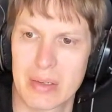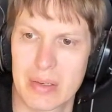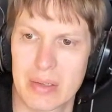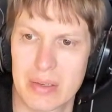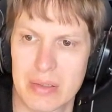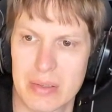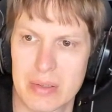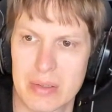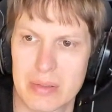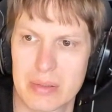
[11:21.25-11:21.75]

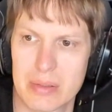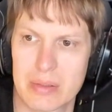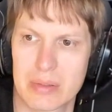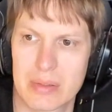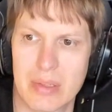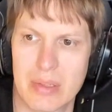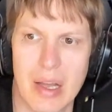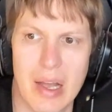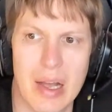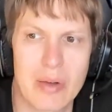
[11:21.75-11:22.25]

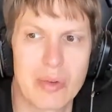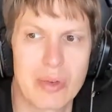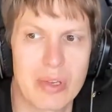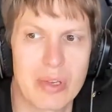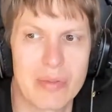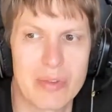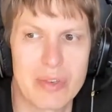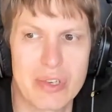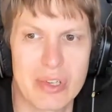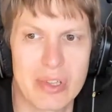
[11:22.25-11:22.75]
you
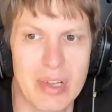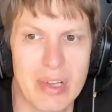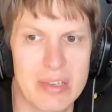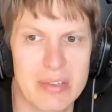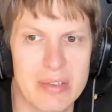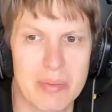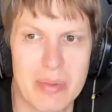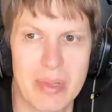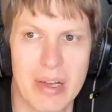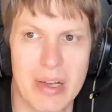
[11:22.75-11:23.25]
can
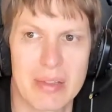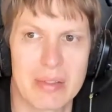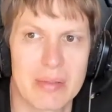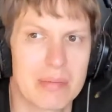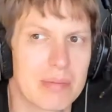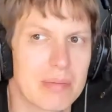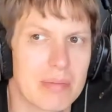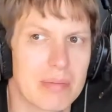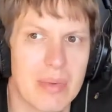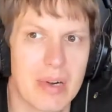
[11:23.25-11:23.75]
visualize a
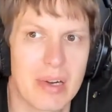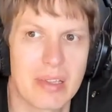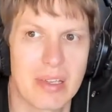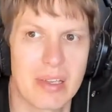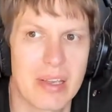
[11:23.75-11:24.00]
plan, right?